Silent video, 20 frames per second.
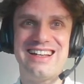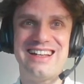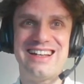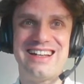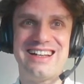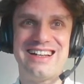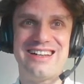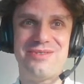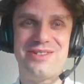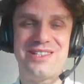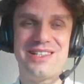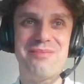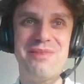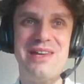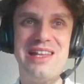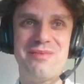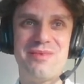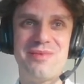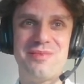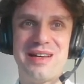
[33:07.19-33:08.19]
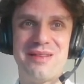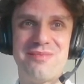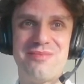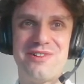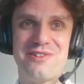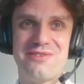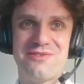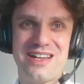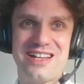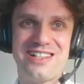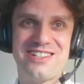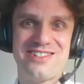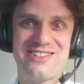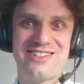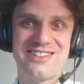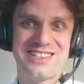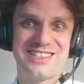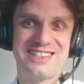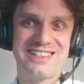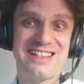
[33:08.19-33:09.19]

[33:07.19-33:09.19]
with a minimum number of factors